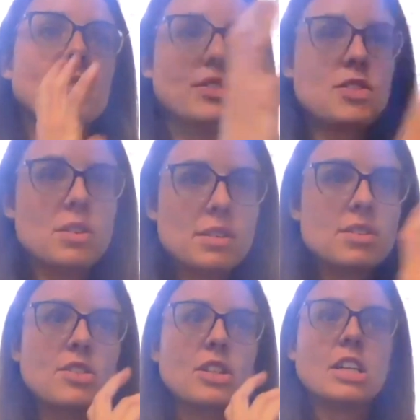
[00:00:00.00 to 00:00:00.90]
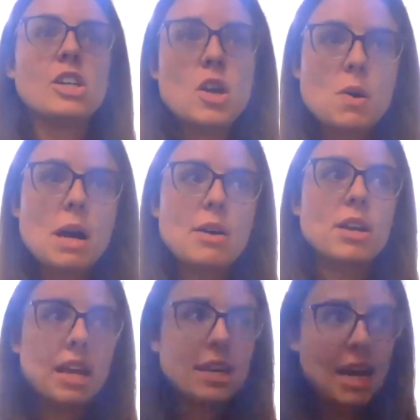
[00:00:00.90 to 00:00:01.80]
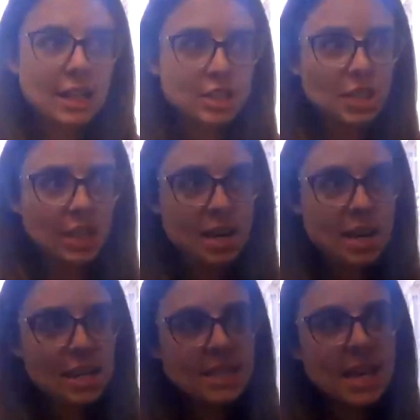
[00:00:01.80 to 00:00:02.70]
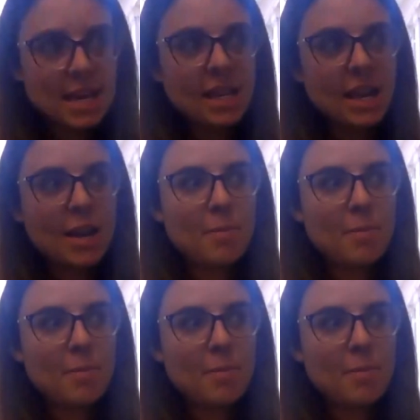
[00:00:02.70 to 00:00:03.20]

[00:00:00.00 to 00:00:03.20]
students can go out and actually take